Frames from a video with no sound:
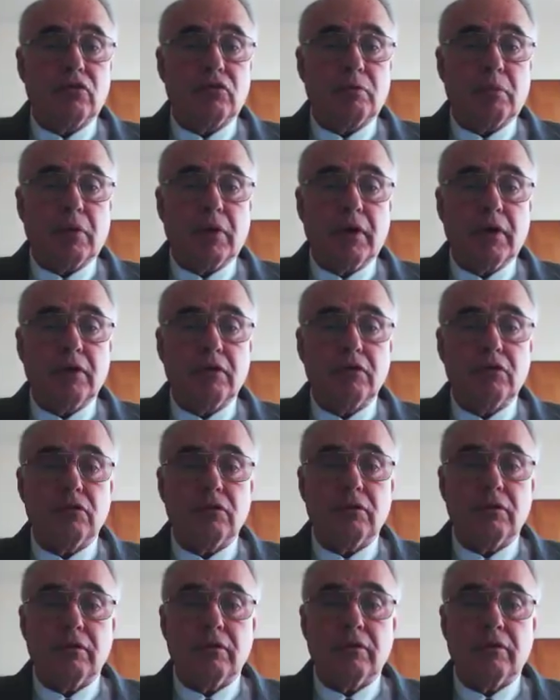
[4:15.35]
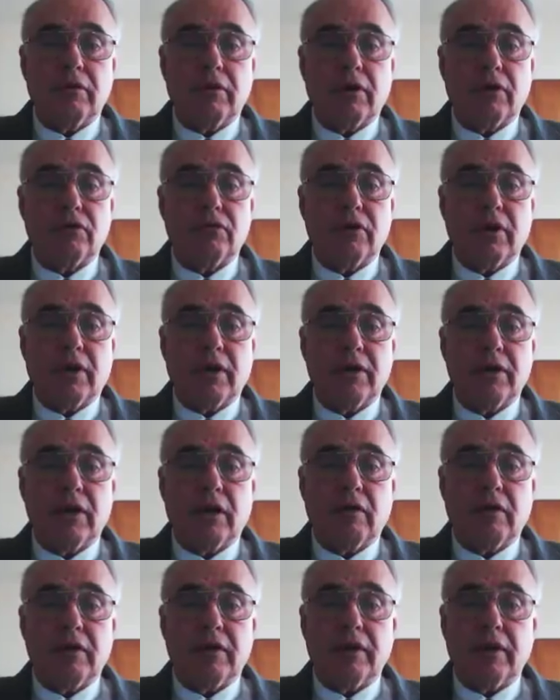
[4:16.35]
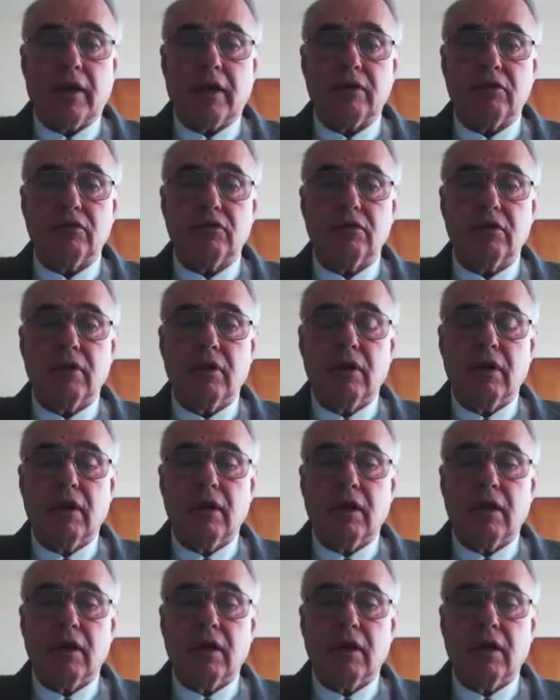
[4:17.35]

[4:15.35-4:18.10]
springs, their secondary tests,